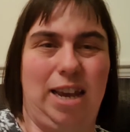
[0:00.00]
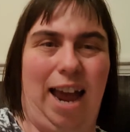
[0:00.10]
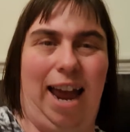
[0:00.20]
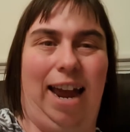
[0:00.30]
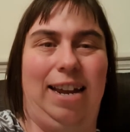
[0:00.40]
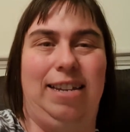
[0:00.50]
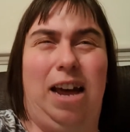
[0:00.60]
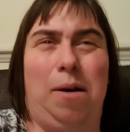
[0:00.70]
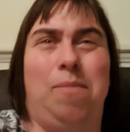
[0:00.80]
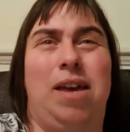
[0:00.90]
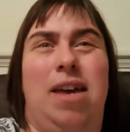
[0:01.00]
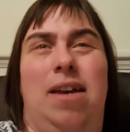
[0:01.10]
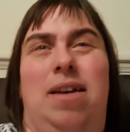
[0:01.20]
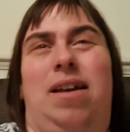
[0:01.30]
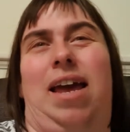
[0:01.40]
and
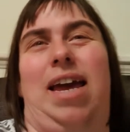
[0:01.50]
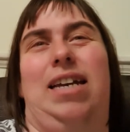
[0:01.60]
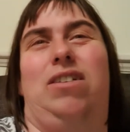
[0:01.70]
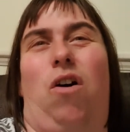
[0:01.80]
is